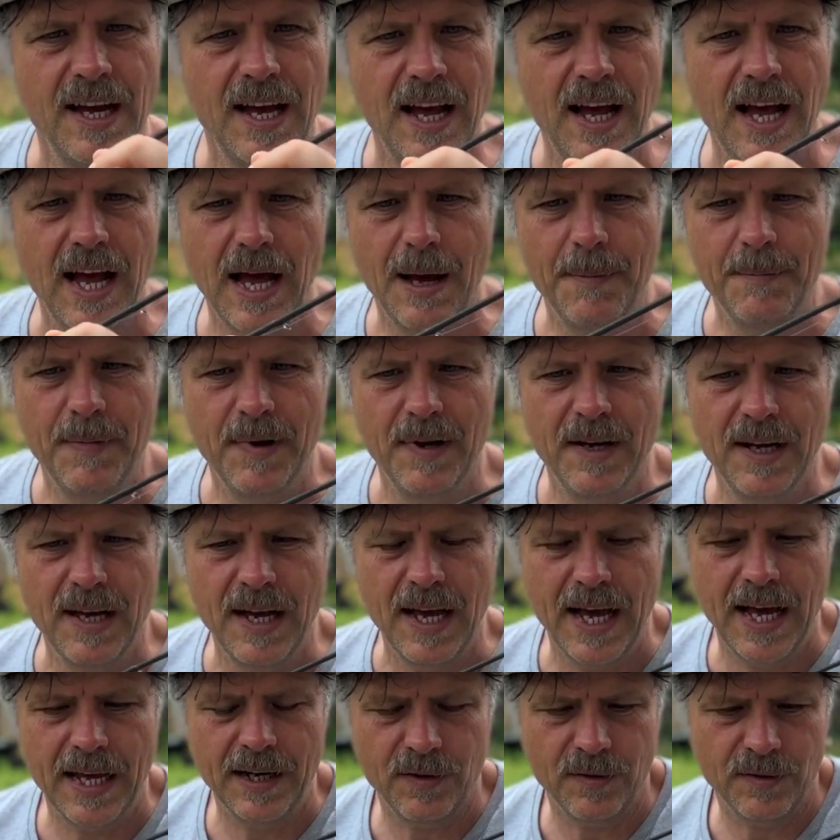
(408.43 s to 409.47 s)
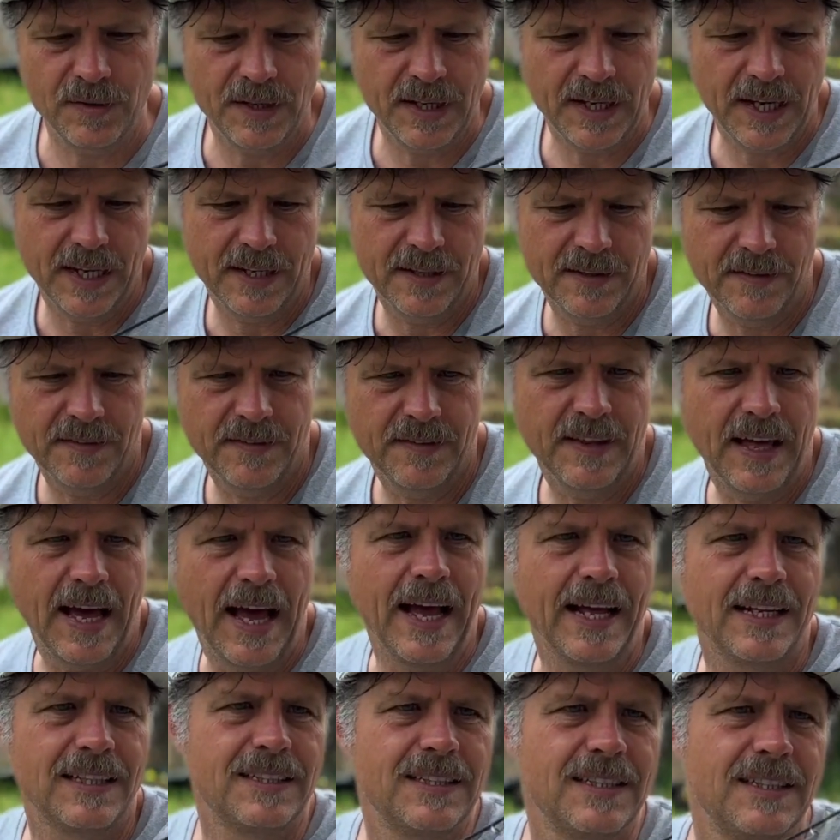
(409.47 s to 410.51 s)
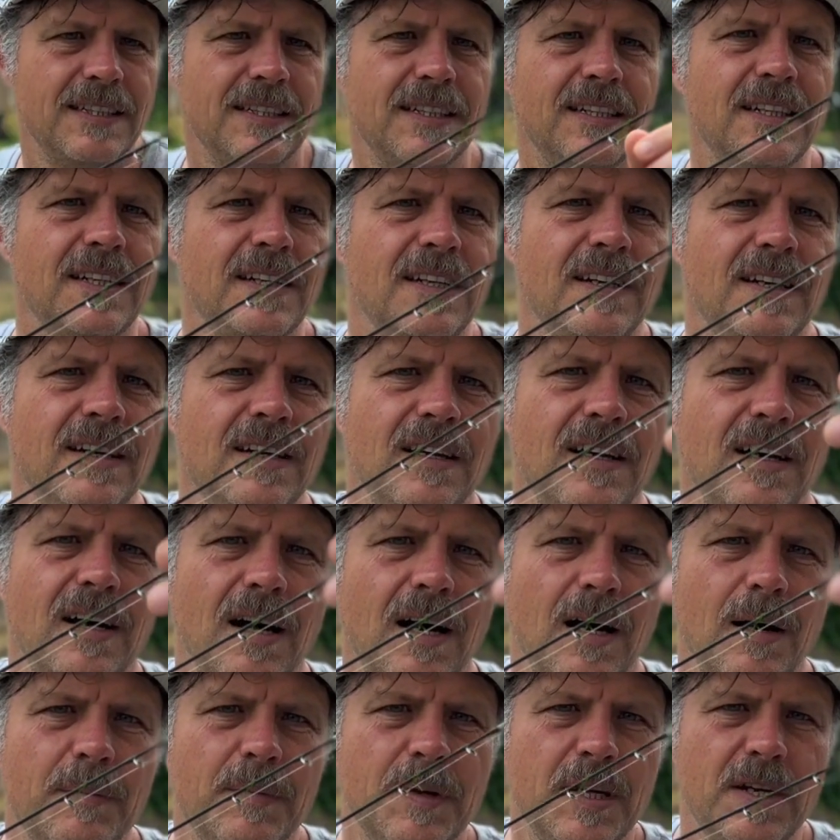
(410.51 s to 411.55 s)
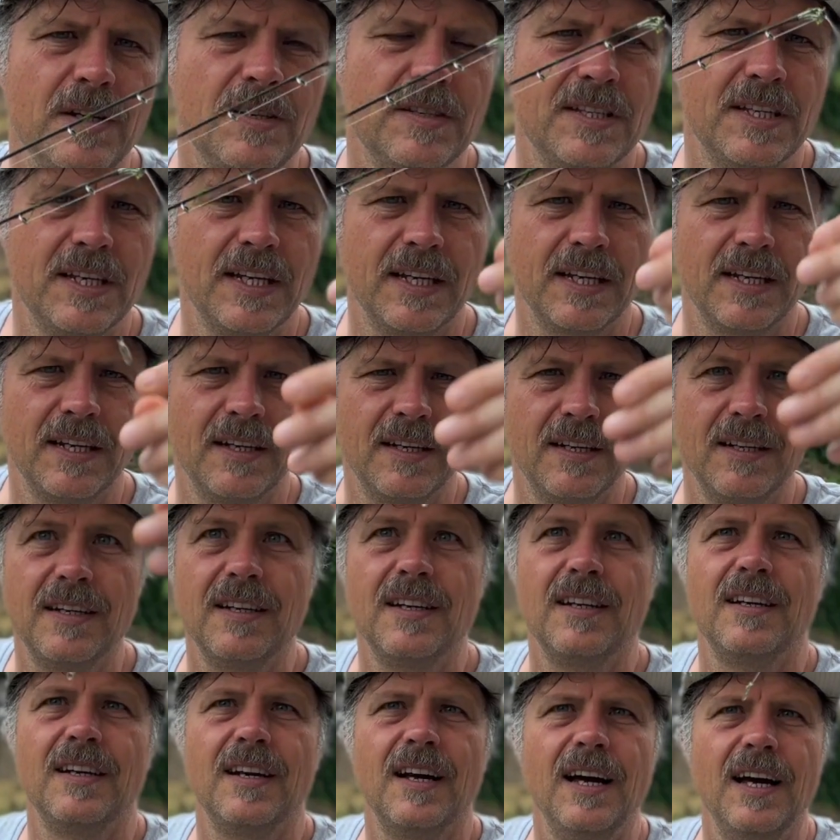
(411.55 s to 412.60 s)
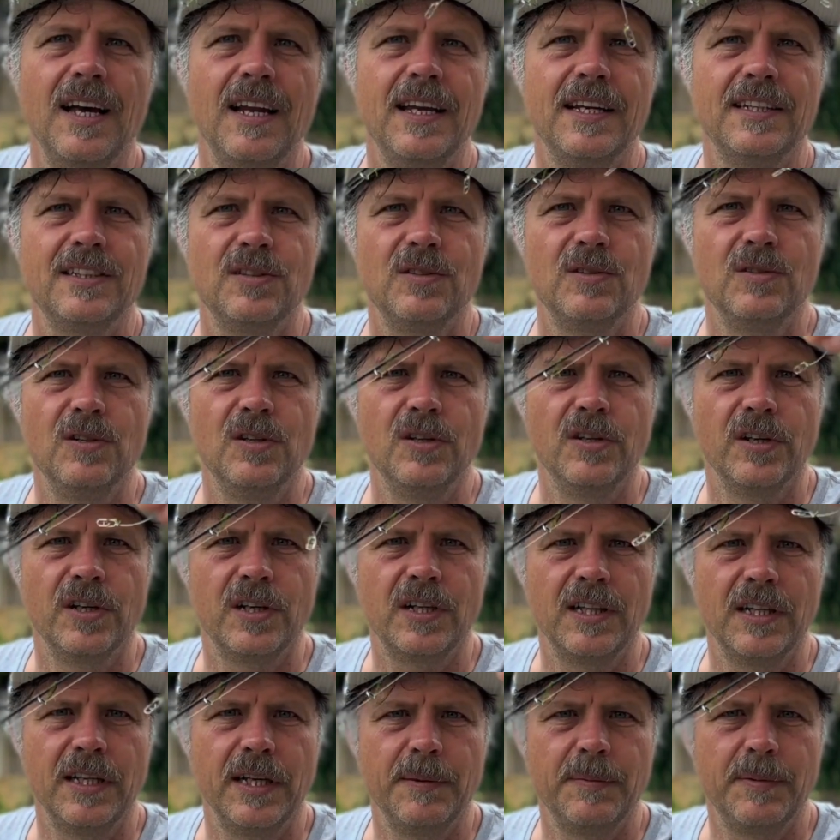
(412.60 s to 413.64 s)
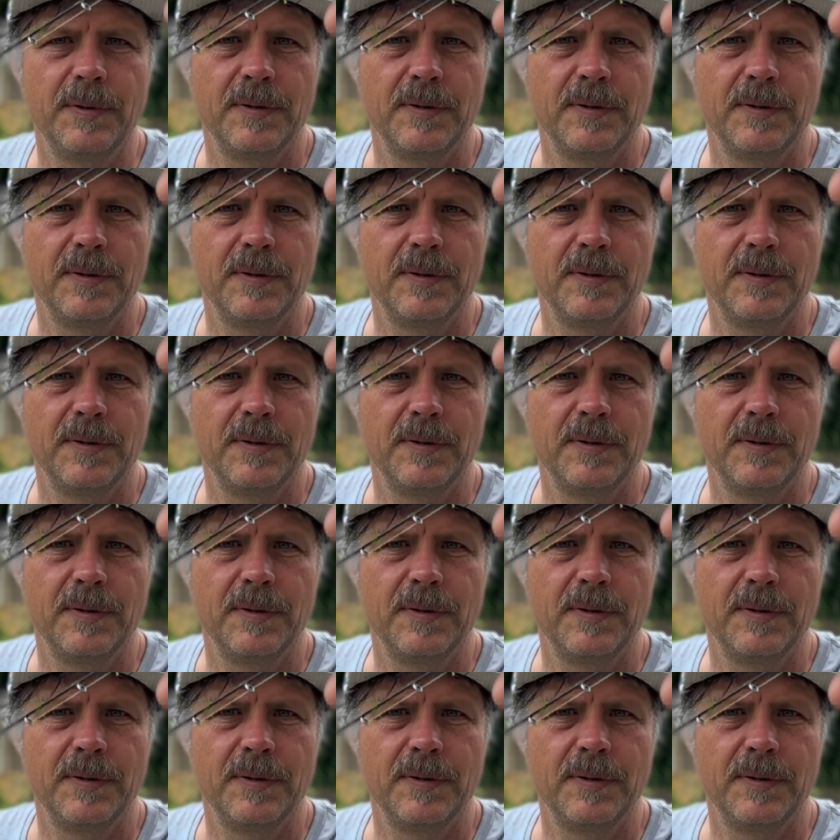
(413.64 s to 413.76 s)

and on the end of that I'm using a little lure clip,